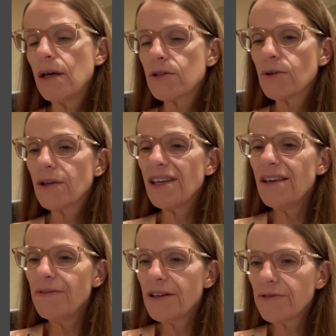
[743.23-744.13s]
So
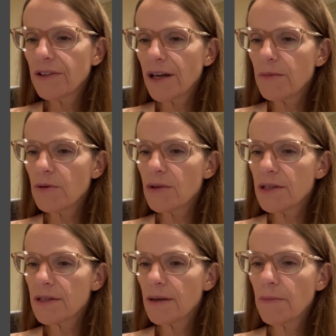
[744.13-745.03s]
even if climate
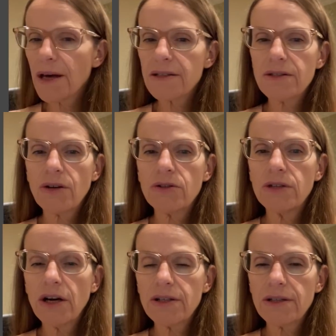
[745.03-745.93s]
risk impacts are
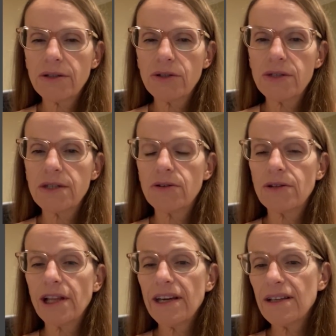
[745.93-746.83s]
not considered
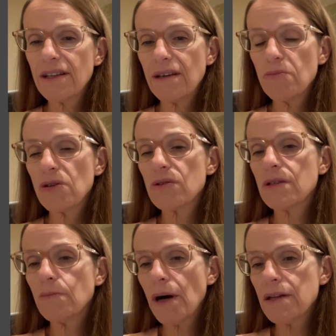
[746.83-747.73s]
likely, but they're
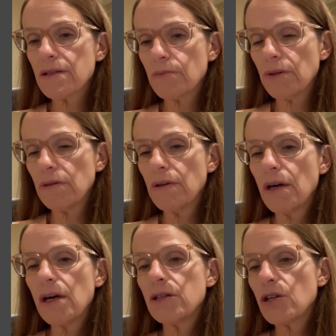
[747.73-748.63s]
still possible,
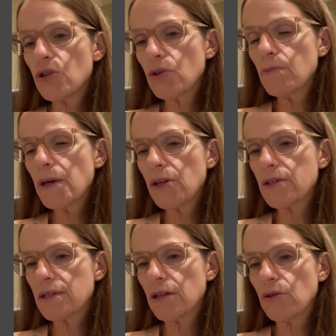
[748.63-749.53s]
they should be
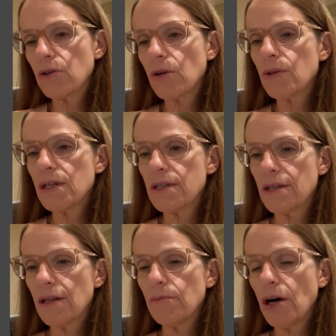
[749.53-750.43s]
considered under the
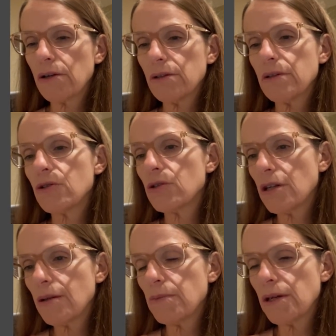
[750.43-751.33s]
ECL model and should
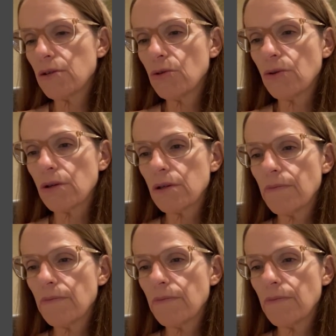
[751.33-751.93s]
not be ignored.